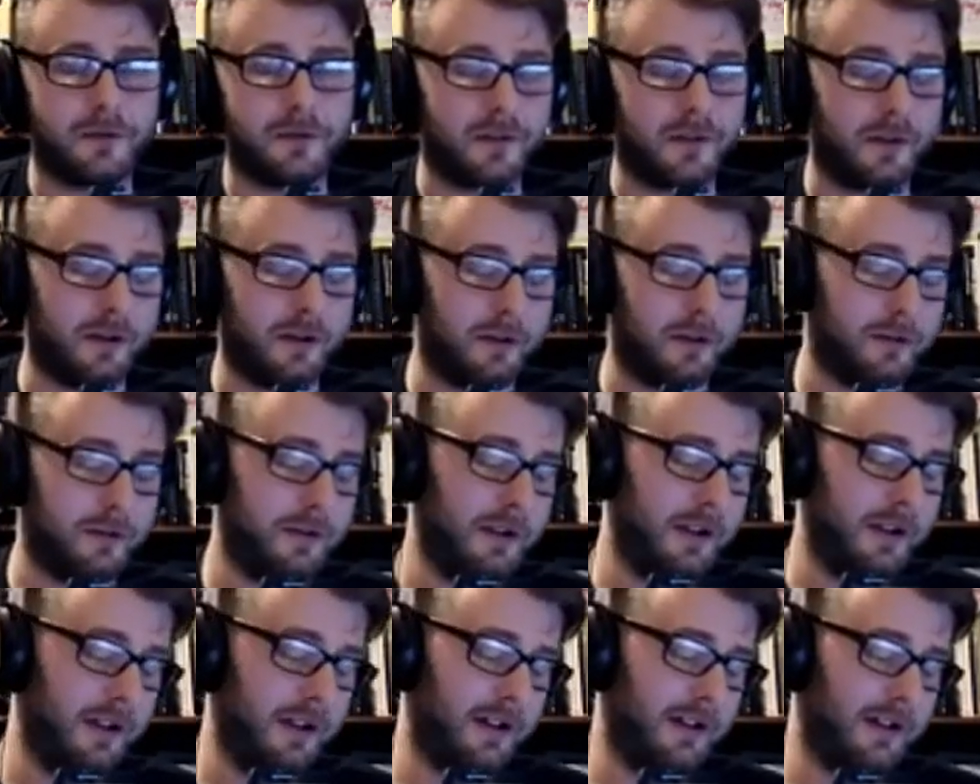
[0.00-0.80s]
So
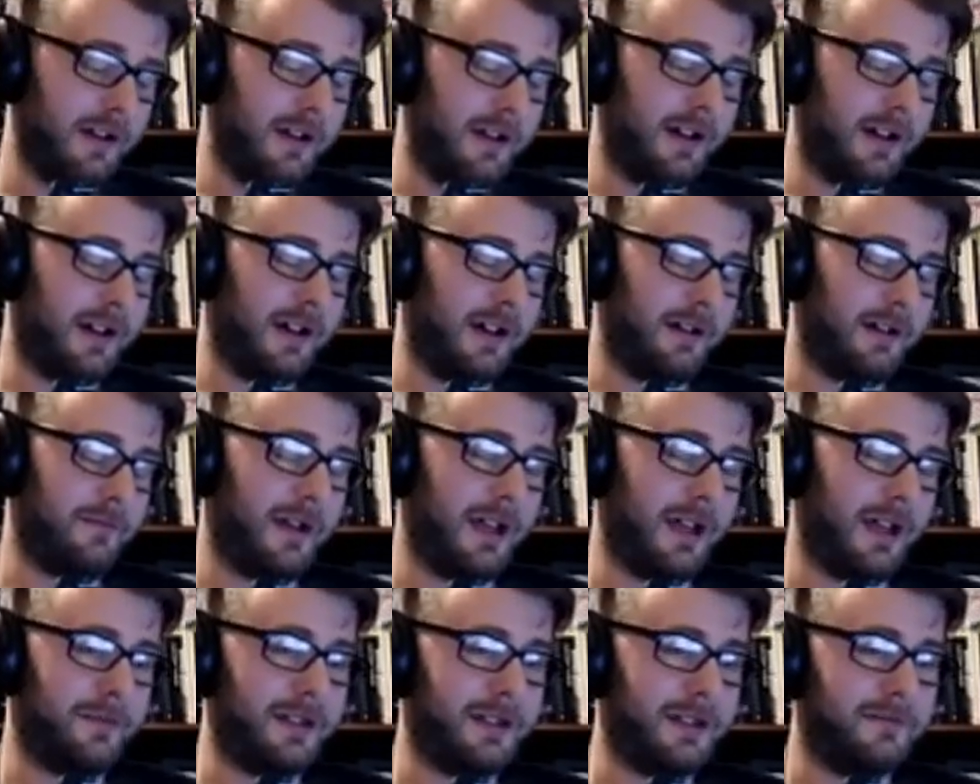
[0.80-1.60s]

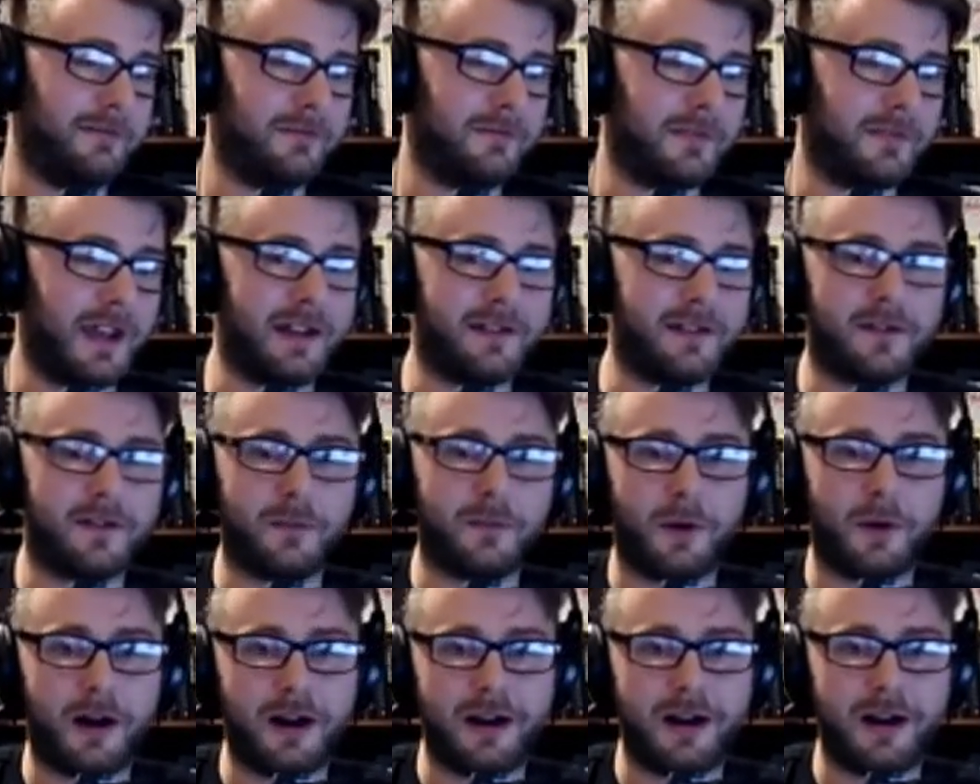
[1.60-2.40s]
maybe
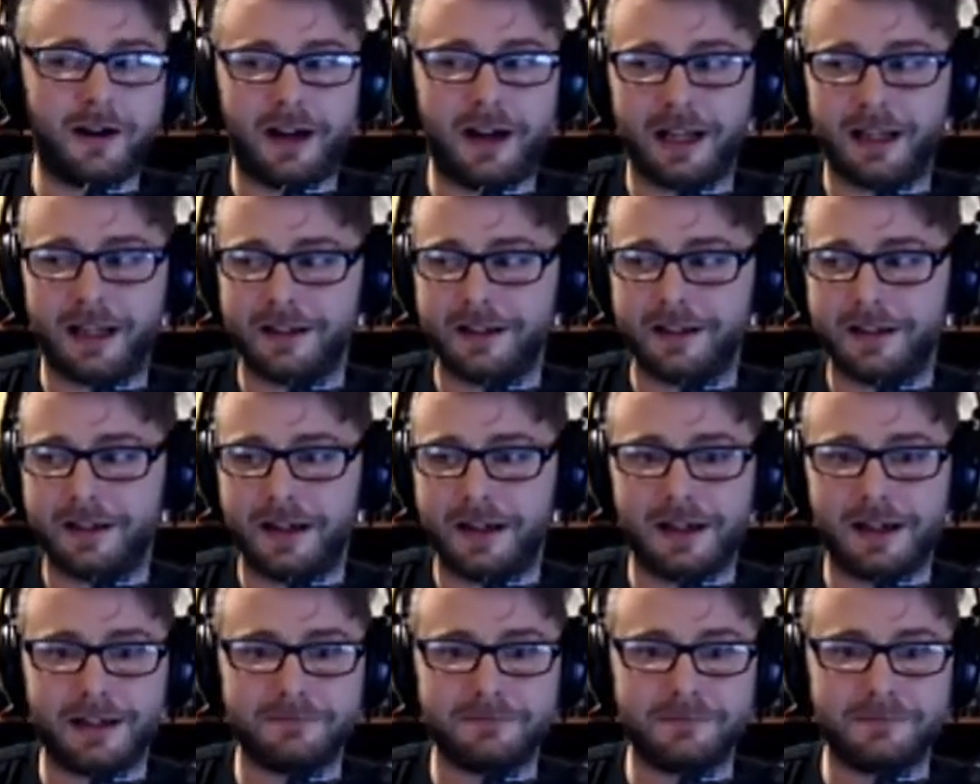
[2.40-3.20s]
that's why I can
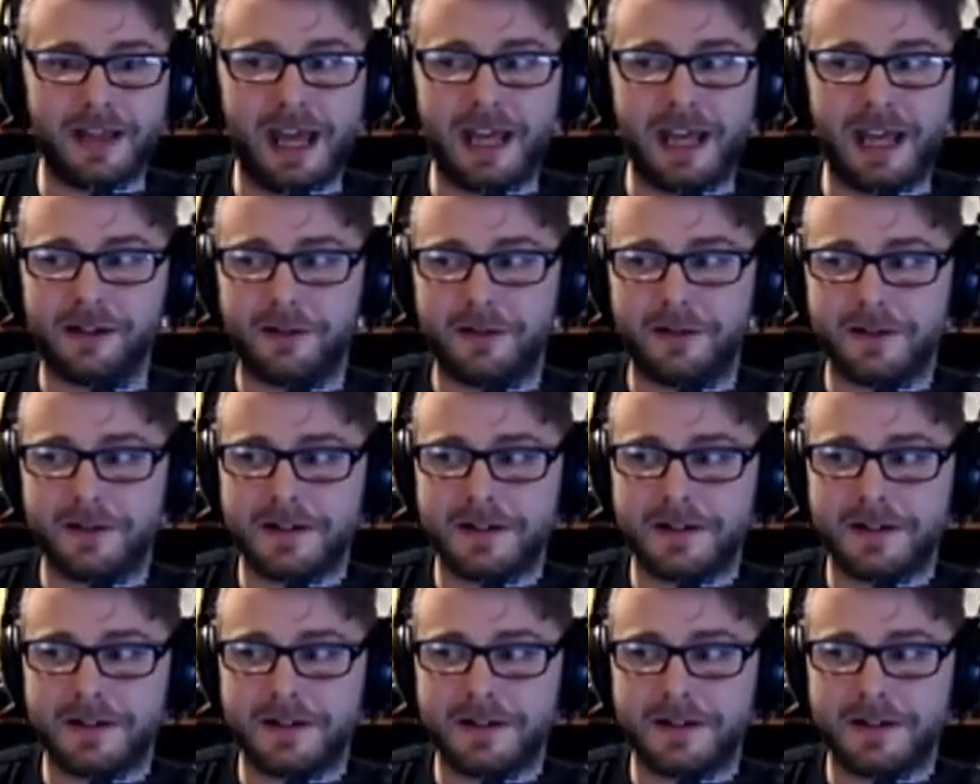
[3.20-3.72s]
hang on